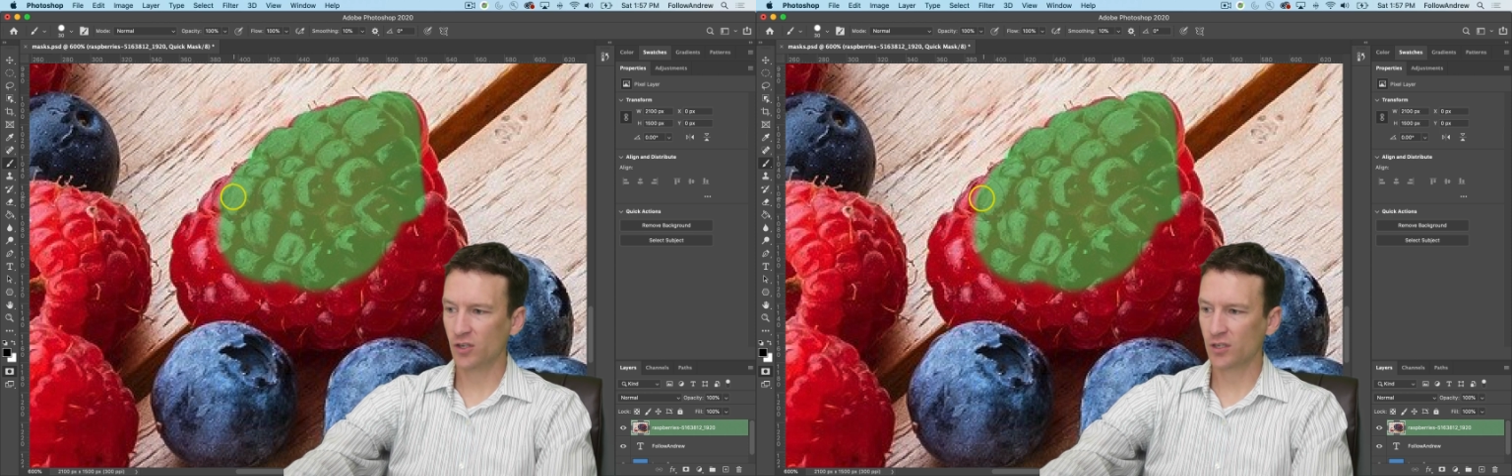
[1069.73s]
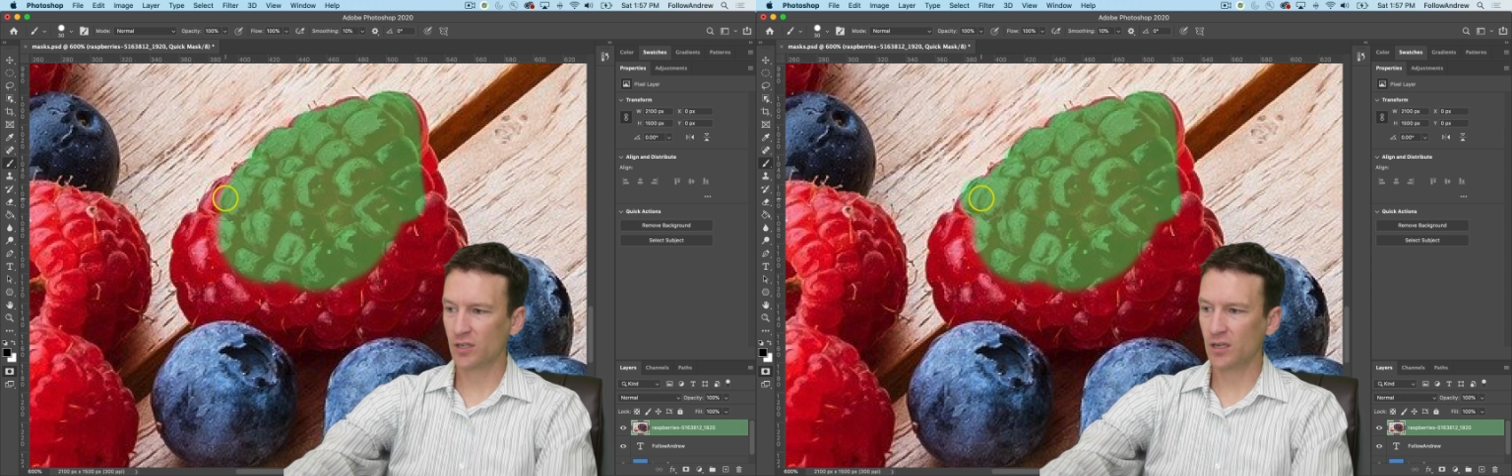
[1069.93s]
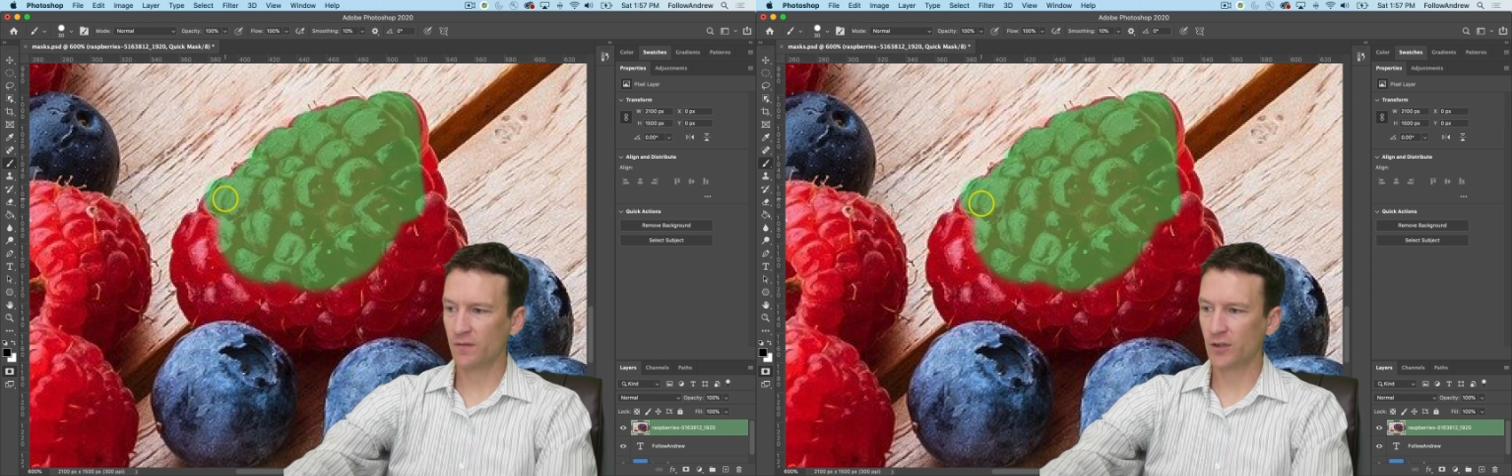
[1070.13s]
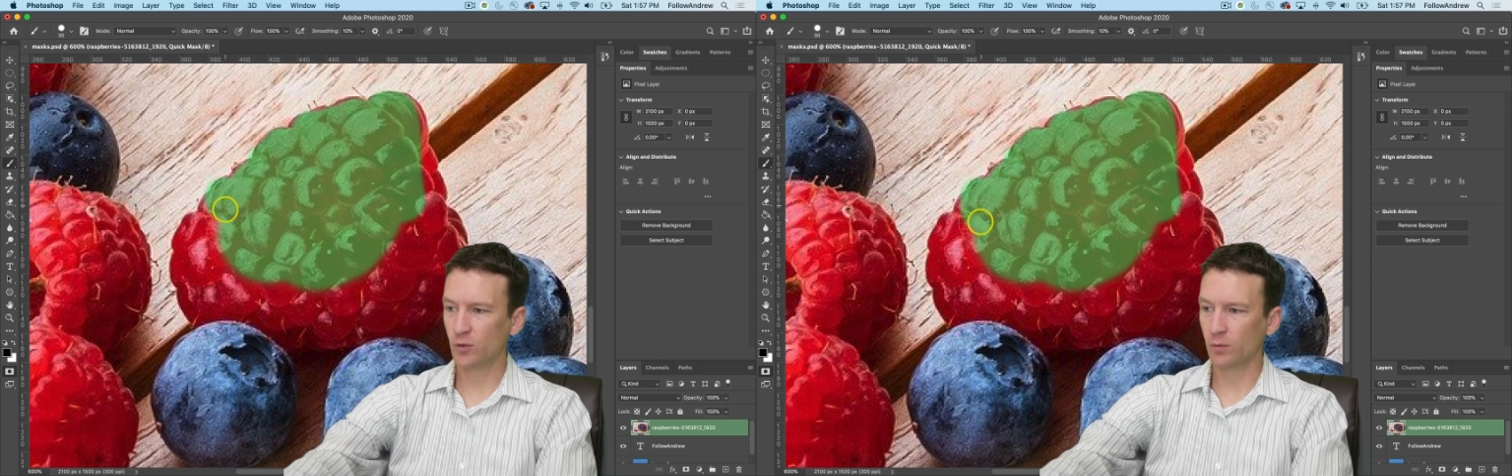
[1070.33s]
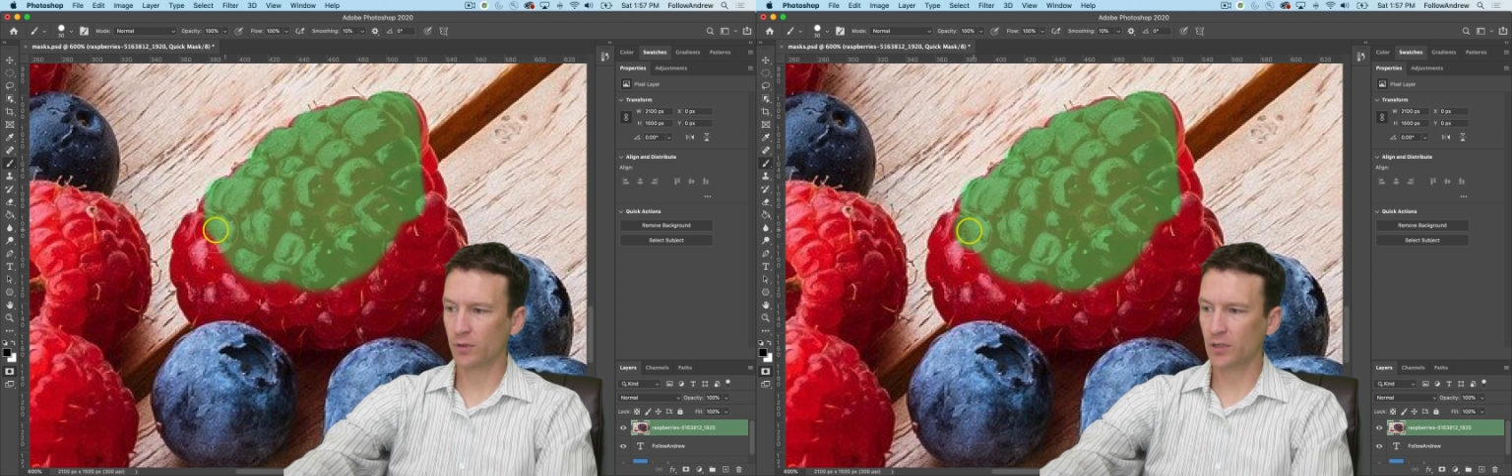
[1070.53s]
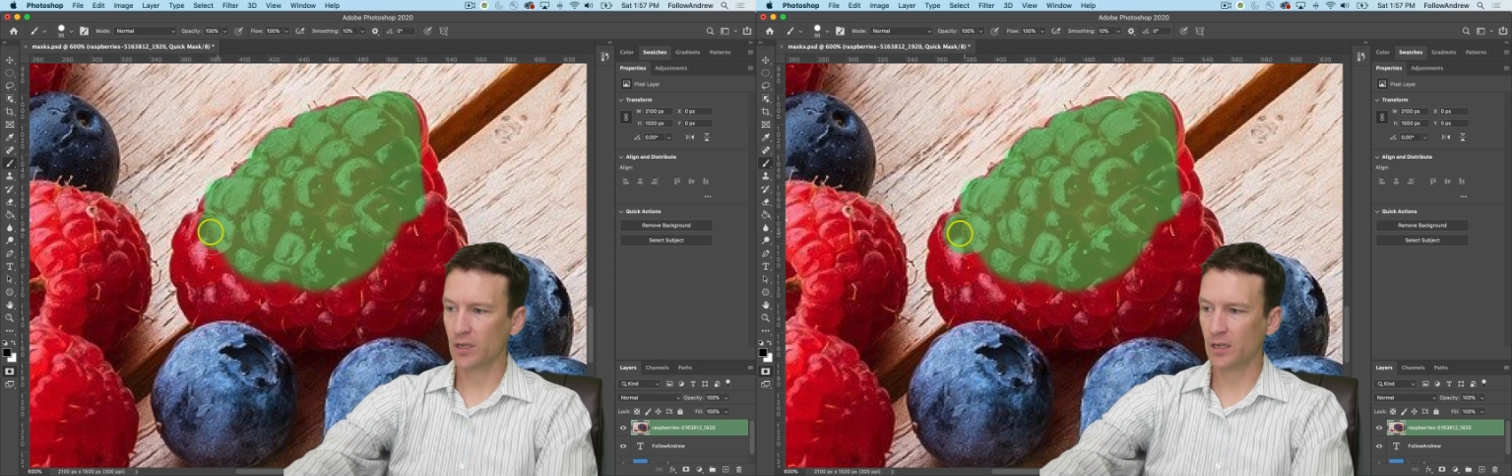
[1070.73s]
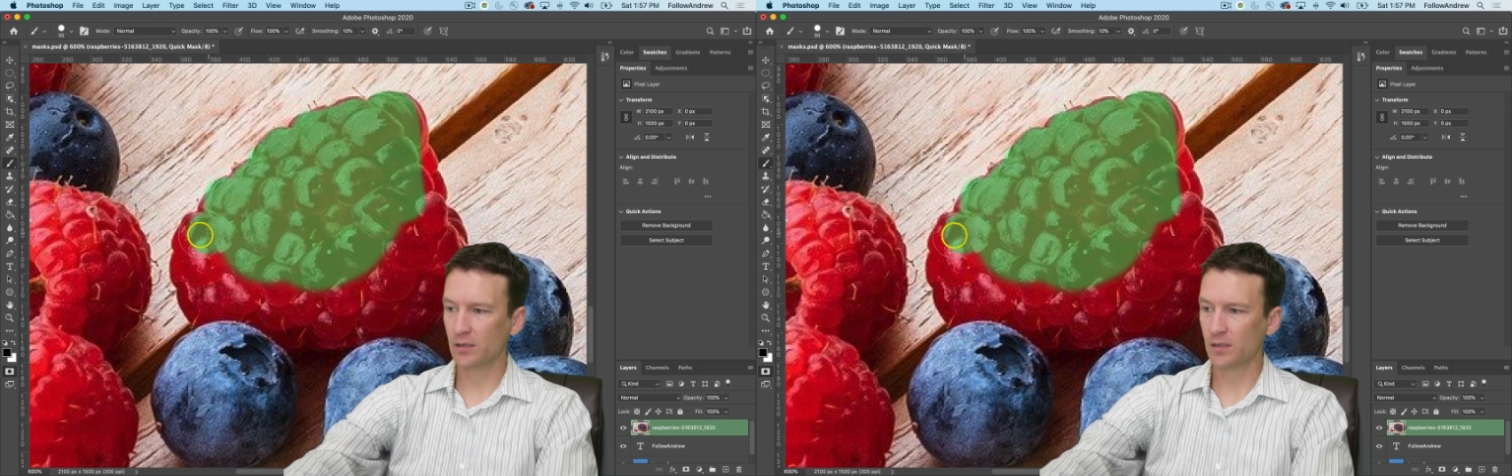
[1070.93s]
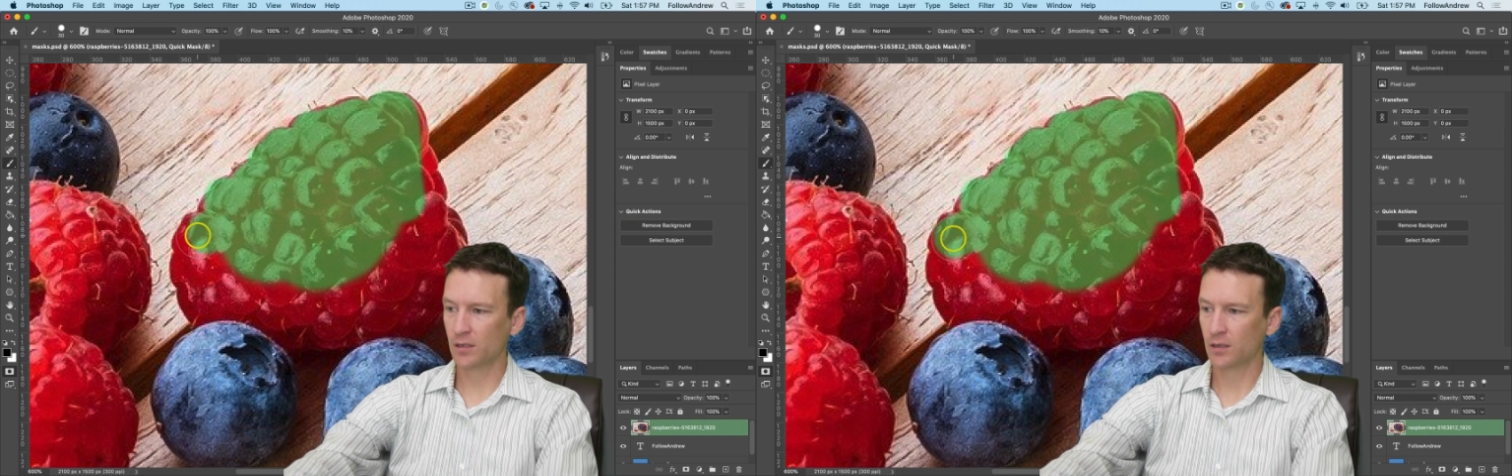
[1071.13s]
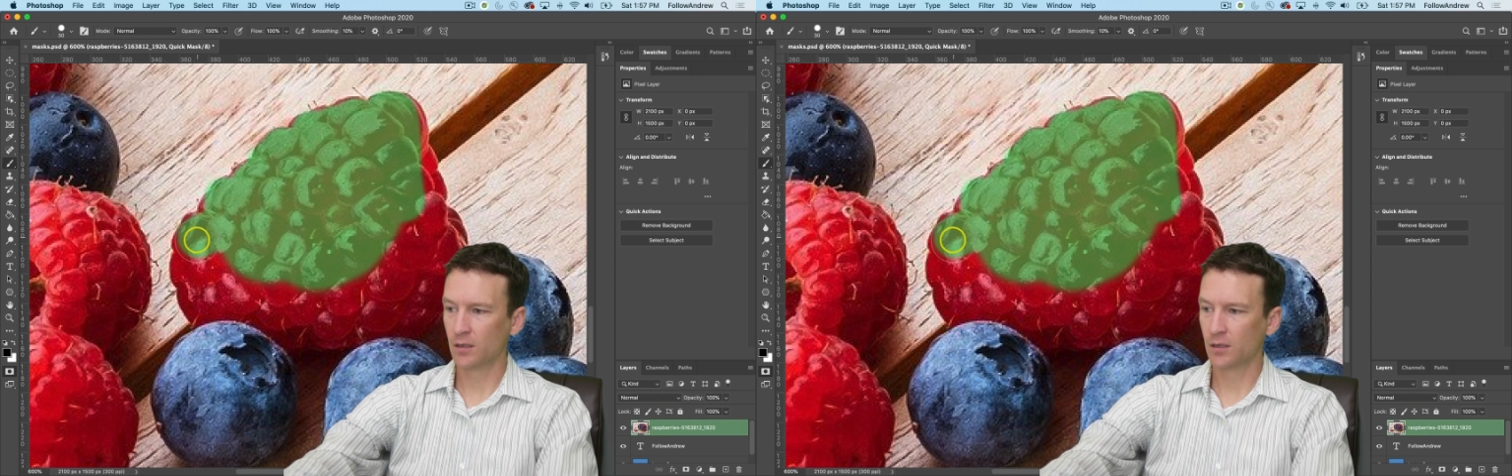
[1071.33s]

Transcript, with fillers: just individual things